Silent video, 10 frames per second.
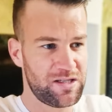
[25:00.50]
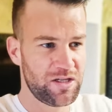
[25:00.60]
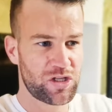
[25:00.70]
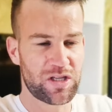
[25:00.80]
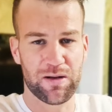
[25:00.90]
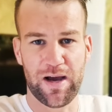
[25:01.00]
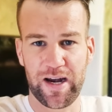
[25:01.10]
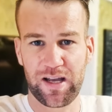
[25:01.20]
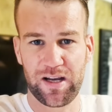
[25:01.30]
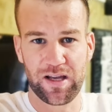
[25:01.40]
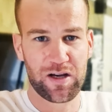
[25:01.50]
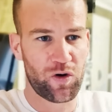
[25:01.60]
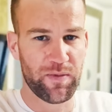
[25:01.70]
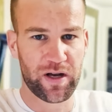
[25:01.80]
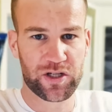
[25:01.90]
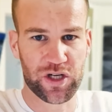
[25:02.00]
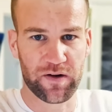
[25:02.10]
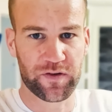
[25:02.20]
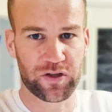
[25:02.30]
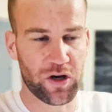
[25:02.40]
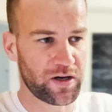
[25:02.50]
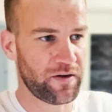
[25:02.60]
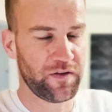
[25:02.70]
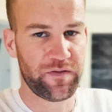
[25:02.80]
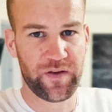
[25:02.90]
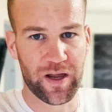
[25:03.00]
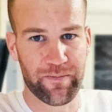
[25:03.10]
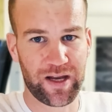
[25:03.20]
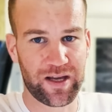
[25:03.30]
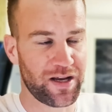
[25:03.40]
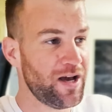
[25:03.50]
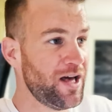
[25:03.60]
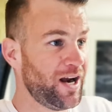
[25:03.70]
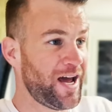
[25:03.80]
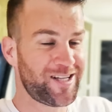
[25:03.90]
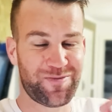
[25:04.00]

digital marketing, commercial photography, filmmaking. Let's